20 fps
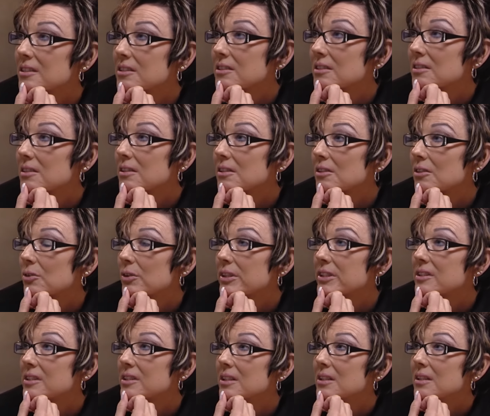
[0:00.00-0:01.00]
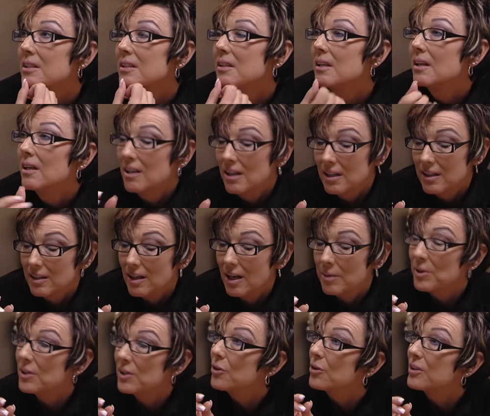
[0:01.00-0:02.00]
is a little greasy. I
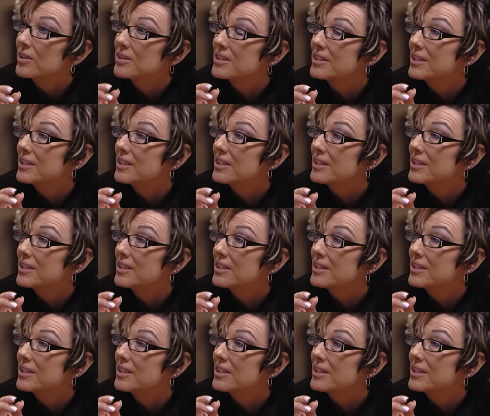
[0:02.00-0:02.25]
mean, you can